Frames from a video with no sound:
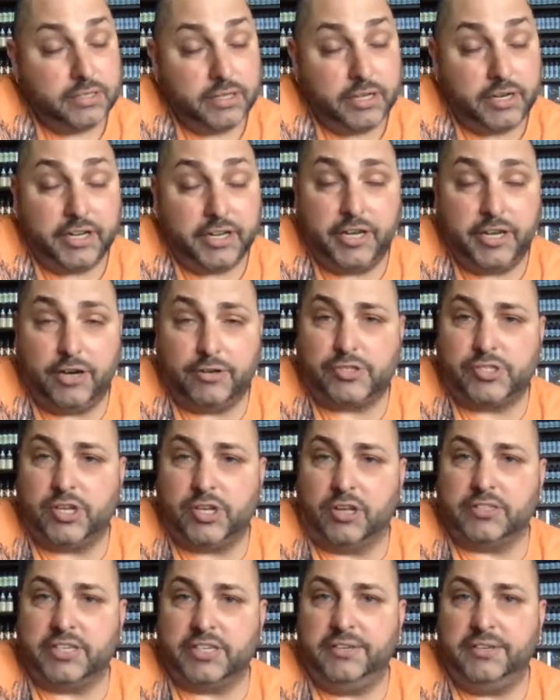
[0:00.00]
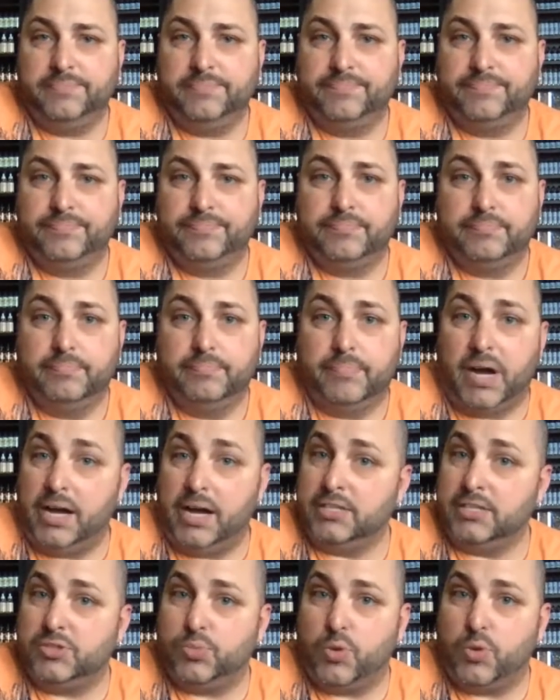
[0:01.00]
There you go, Salty.
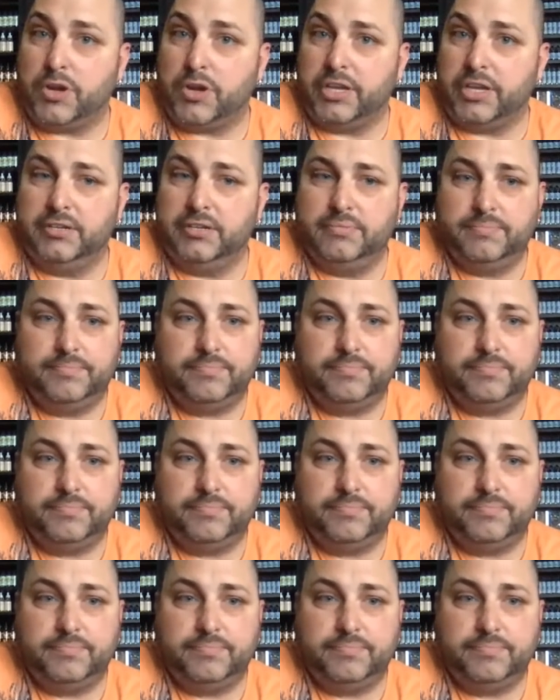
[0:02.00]
Mod's working.